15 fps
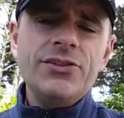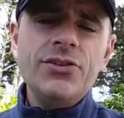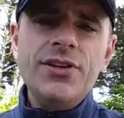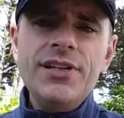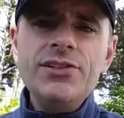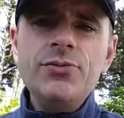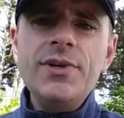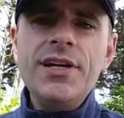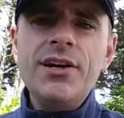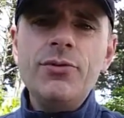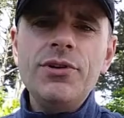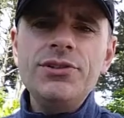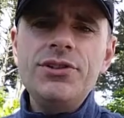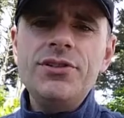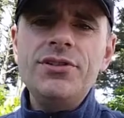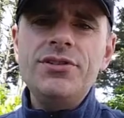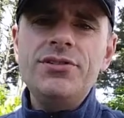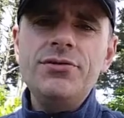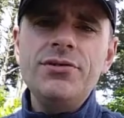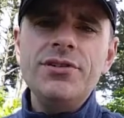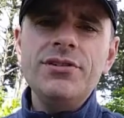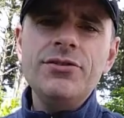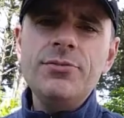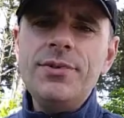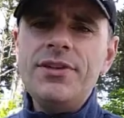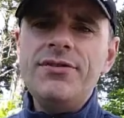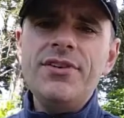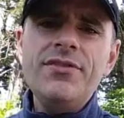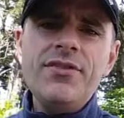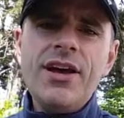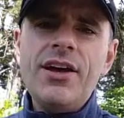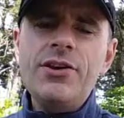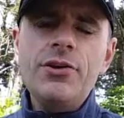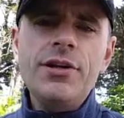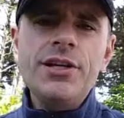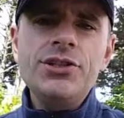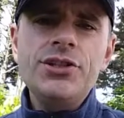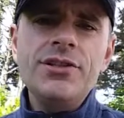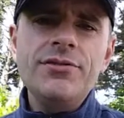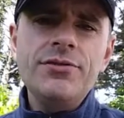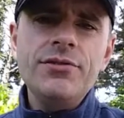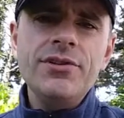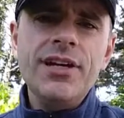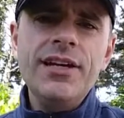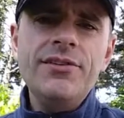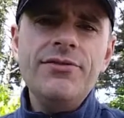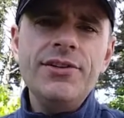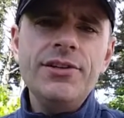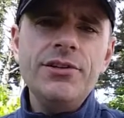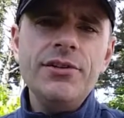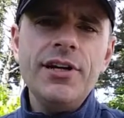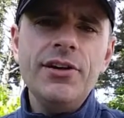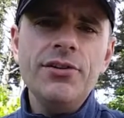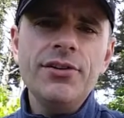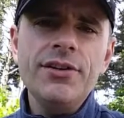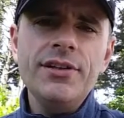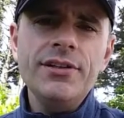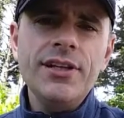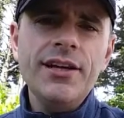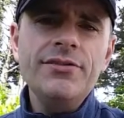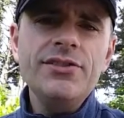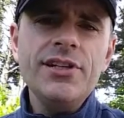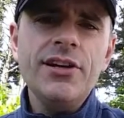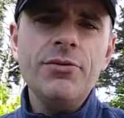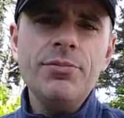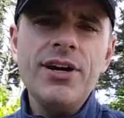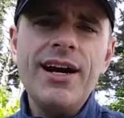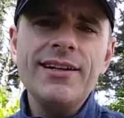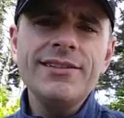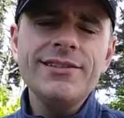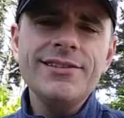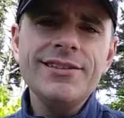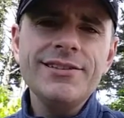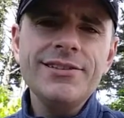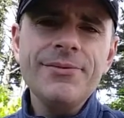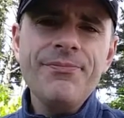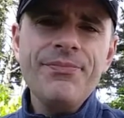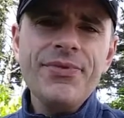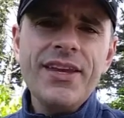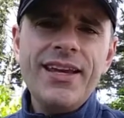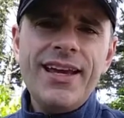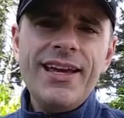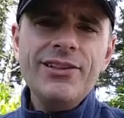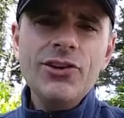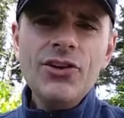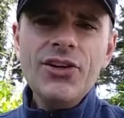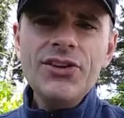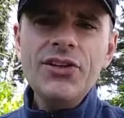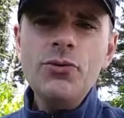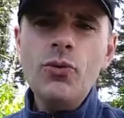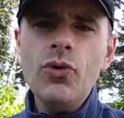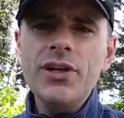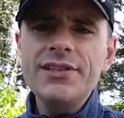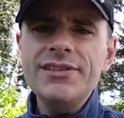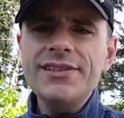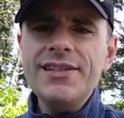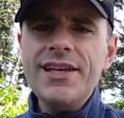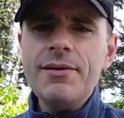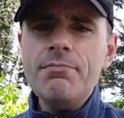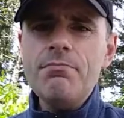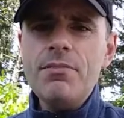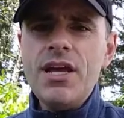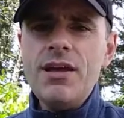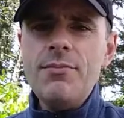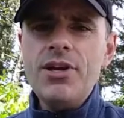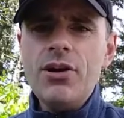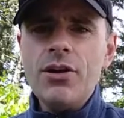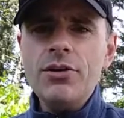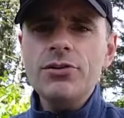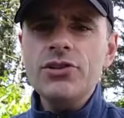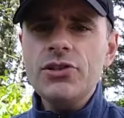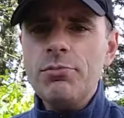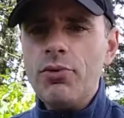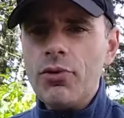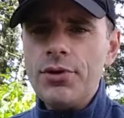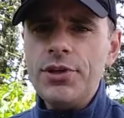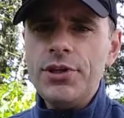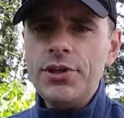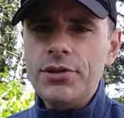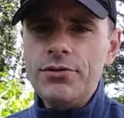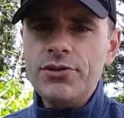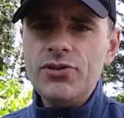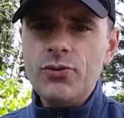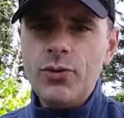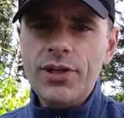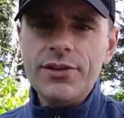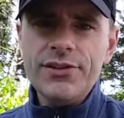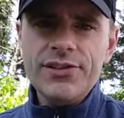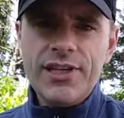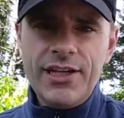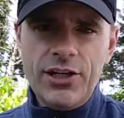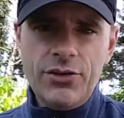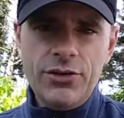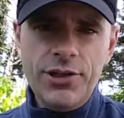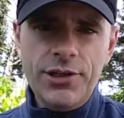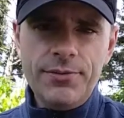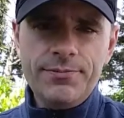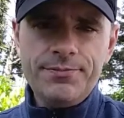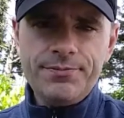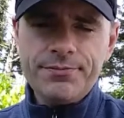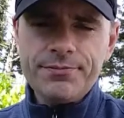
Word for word: So this week I want you to do a little bit of an evaluation of your life and your health and lifestyle practices and look at the ones that maybe aren't supporting you as well as they could.